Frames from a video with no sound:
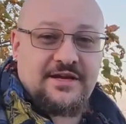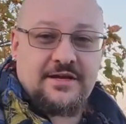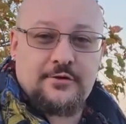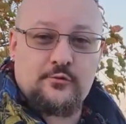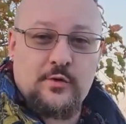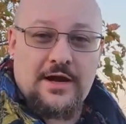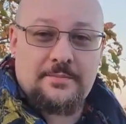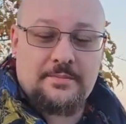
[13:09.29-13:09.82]
in
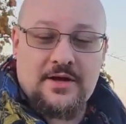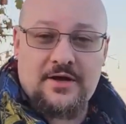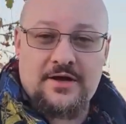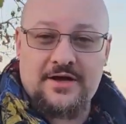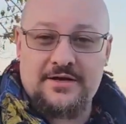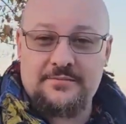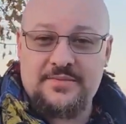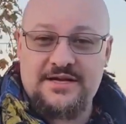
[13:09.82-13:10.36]
right
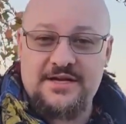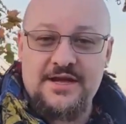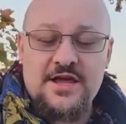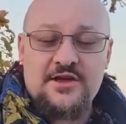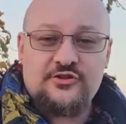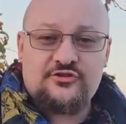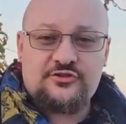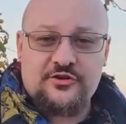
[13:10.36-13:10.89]
behind me,
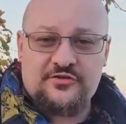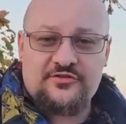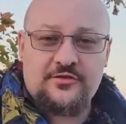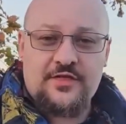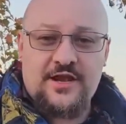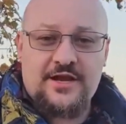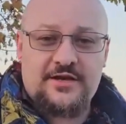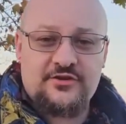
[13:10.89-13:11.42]
just so
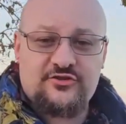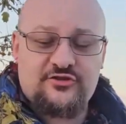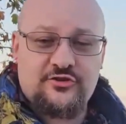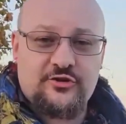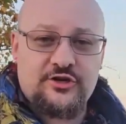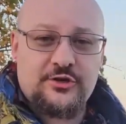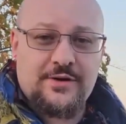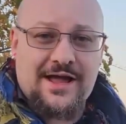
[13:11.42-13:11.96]
that I can show
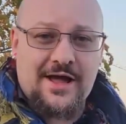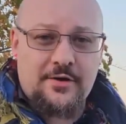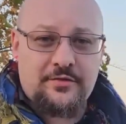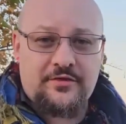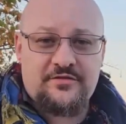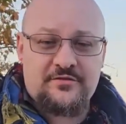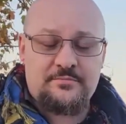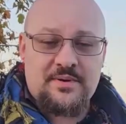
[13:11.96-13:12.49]
you how
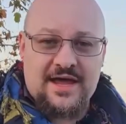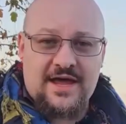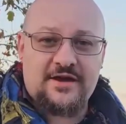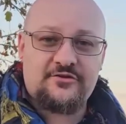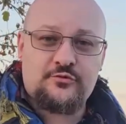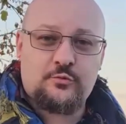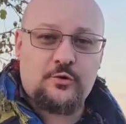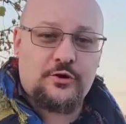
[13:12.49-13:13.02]
this badge
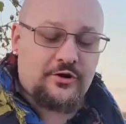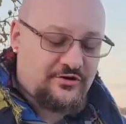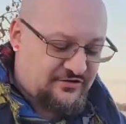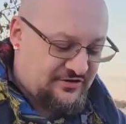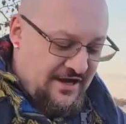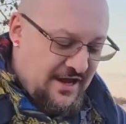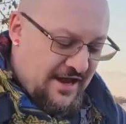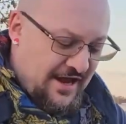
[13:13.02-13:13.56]
works.
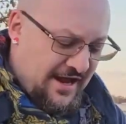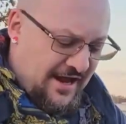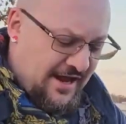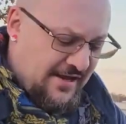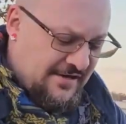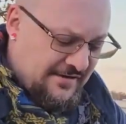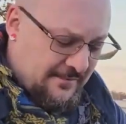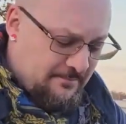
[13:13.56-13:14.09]
And
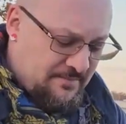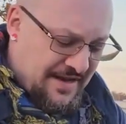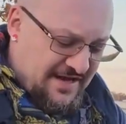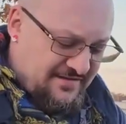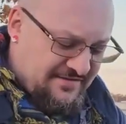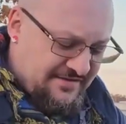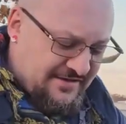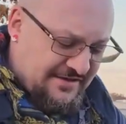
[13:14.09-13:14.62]

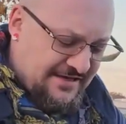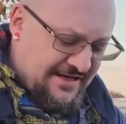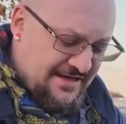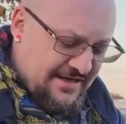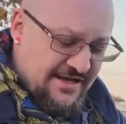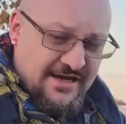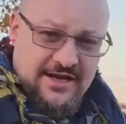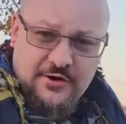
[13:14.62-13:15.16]
basically,
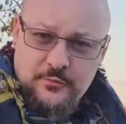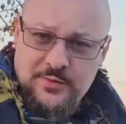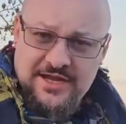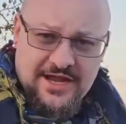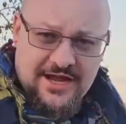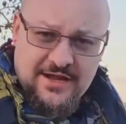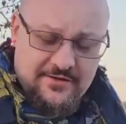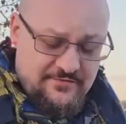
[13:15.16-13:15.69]
here we
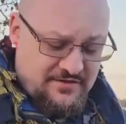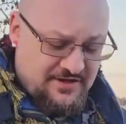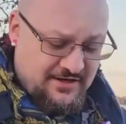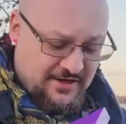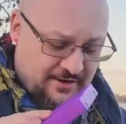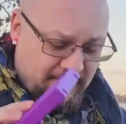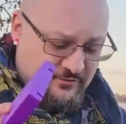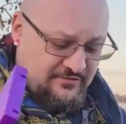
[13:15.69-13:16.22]
have the
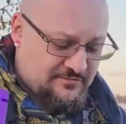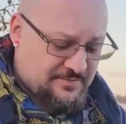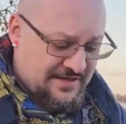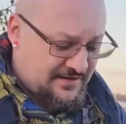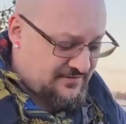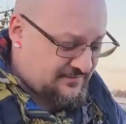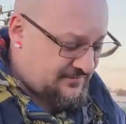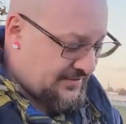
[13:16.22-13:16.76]

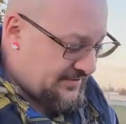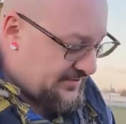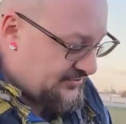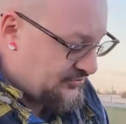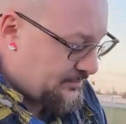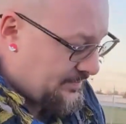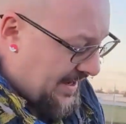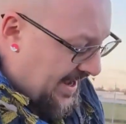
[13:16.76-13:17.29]
Aerospace Village
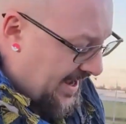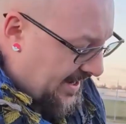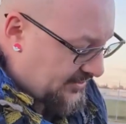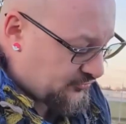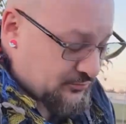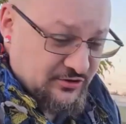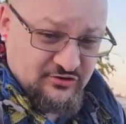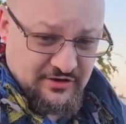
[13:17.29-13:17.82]
Badge,
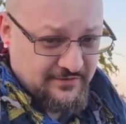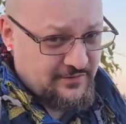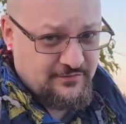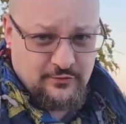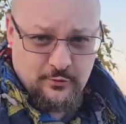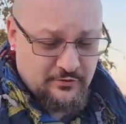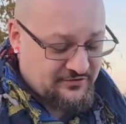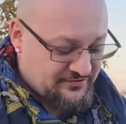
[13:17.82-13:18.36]
which I've of
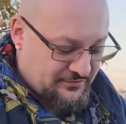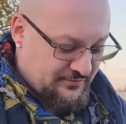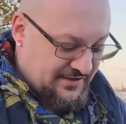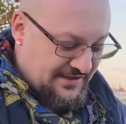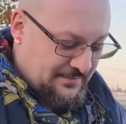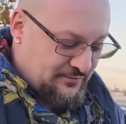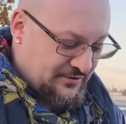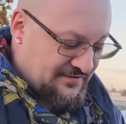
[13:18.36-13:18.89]
course
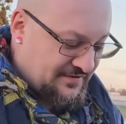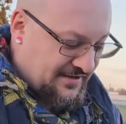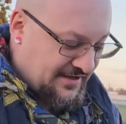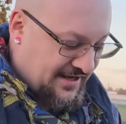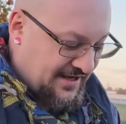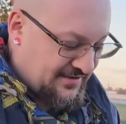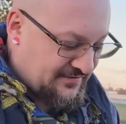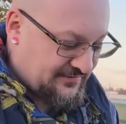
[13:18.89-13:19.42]
3D printed a
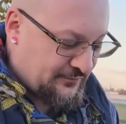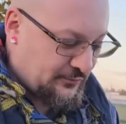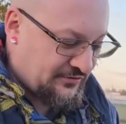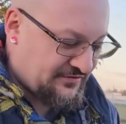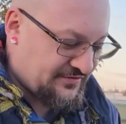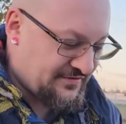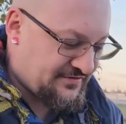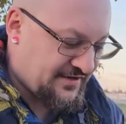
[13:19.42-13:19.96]
case for
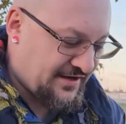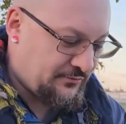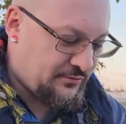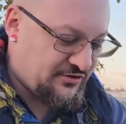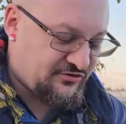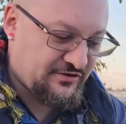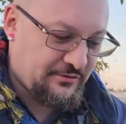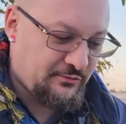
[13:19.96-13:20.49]
since I
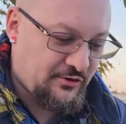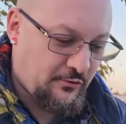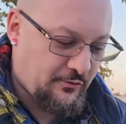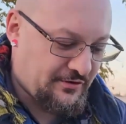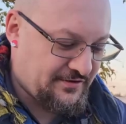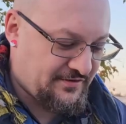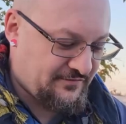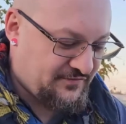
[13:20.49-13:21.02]
originally
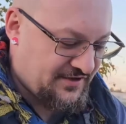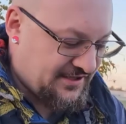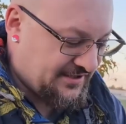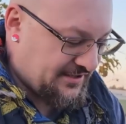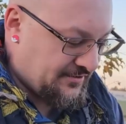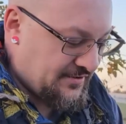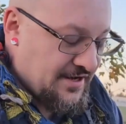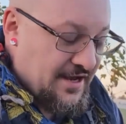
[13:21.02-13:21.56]
recorded the
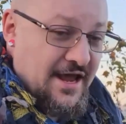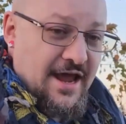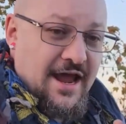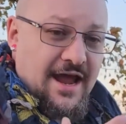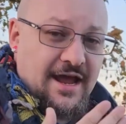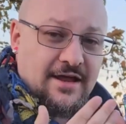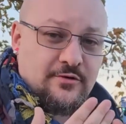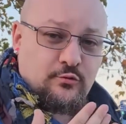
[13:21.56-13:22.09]
video.
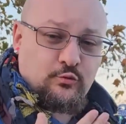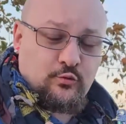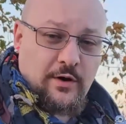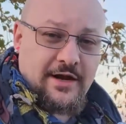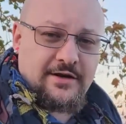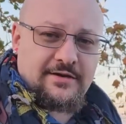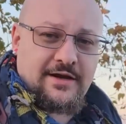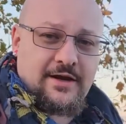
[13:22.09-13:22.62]
And
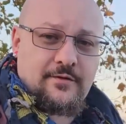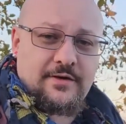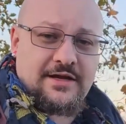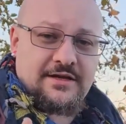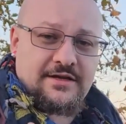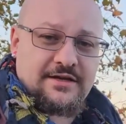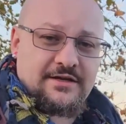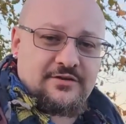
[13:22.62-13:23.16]
right now
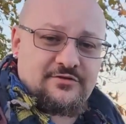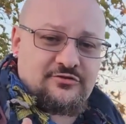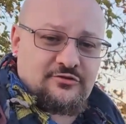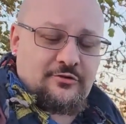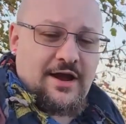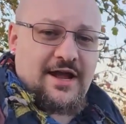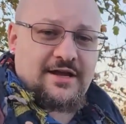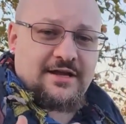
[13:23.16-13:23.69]
it is
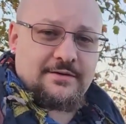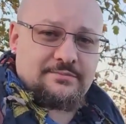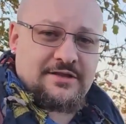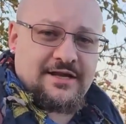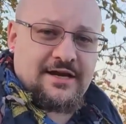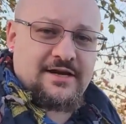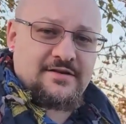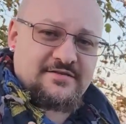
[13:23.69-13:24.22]
tracking
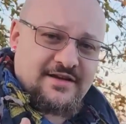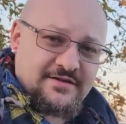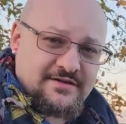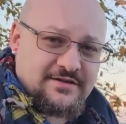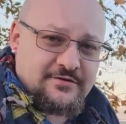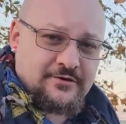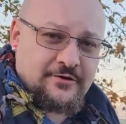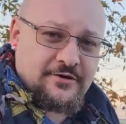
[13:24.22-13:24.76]
planes. I
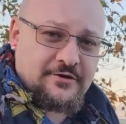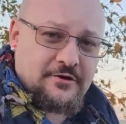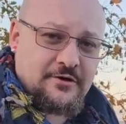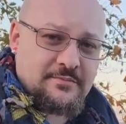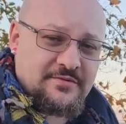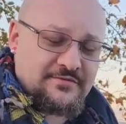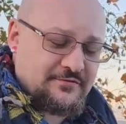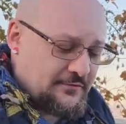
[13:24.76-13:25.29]
did turn it on
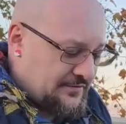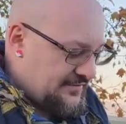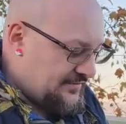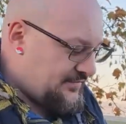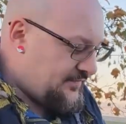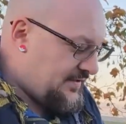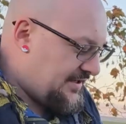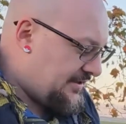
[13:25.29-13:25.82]
before this
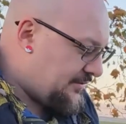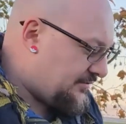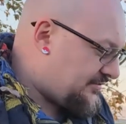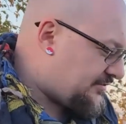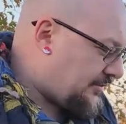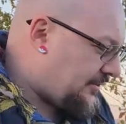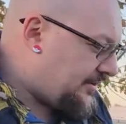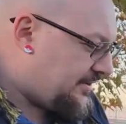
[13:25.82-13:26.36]
video
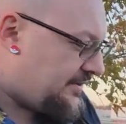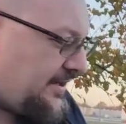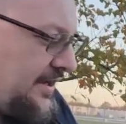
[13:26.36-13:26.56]
started,